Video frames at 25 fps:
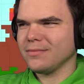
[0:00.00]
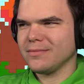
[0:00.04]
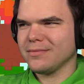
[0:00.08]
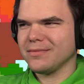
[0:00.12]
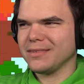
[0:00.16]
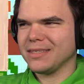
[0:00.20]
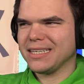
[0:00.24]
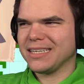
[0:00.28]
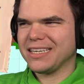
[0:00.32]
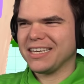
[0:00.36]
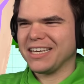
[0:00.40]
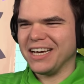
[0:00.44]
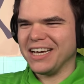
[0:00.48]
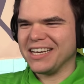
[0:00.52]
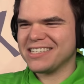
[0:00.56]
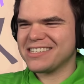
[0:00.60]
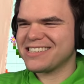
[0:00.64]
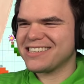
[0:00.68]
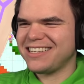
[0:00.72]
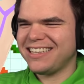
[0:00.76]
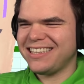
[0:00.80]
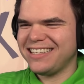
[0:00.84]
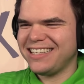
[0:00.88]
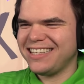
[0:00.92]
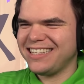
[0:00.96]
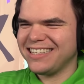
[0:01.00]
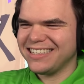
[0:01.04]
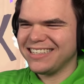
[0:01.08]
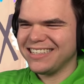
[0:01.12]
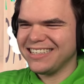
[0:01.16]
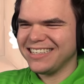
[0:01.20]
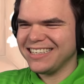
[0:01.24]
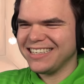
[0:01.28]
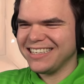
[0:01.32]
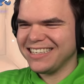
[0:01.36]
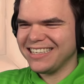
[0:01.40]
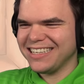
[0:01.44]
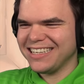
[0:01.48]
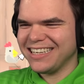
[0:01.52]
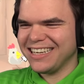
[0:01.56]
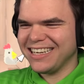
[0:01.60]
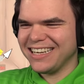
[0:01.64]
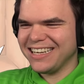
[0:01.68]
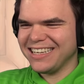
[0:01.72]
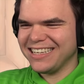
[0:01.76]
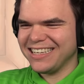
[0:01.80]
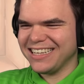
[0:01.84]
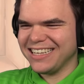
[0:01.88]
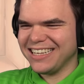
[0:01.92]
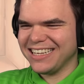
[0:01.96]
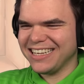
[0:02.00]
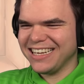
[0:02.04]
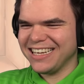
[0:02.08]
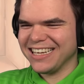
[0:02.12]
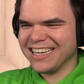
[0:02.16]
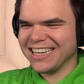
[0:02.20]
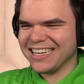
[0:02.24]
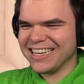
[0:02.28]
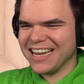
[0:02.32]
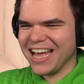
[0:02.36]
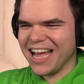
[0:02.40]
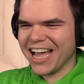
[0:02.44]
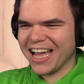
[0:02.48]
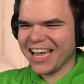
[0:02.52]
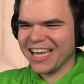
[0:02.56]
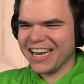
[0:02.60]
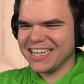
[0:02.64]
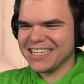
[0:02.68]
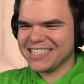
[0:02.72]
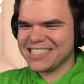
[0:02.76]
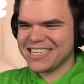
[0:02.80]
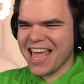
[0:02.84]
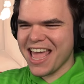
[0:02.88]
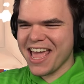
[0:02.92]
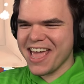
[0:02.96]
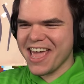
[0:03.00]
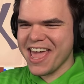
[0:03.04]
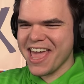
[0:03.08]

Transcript: not, Cause... not gonna say it. Not gonna say it. Not gonna say